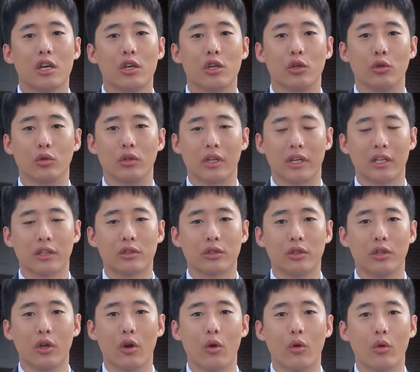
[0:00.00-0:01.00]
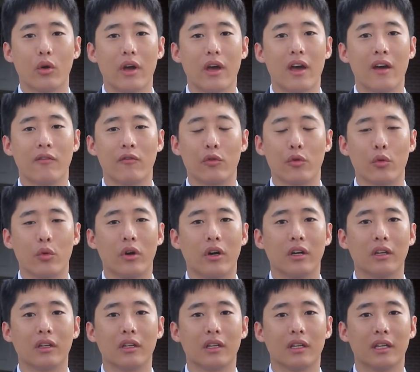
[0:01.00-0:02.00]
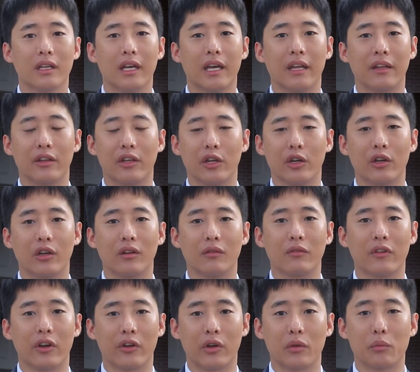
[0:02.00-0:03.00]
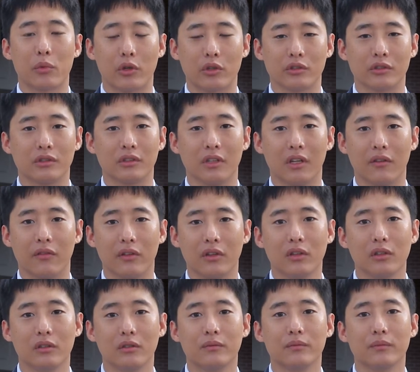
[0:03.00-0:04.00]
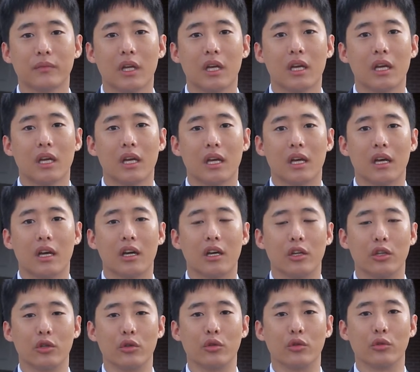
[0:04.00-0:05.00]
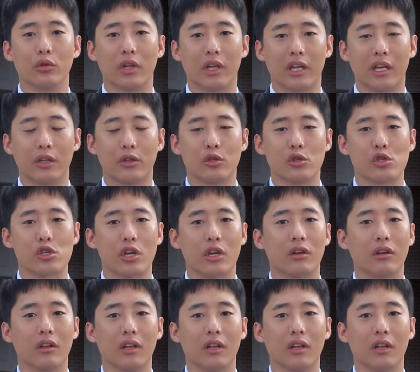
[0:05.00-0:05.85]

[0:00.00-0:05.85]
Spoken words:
you will get to know everyone at their very personal level. You will get to share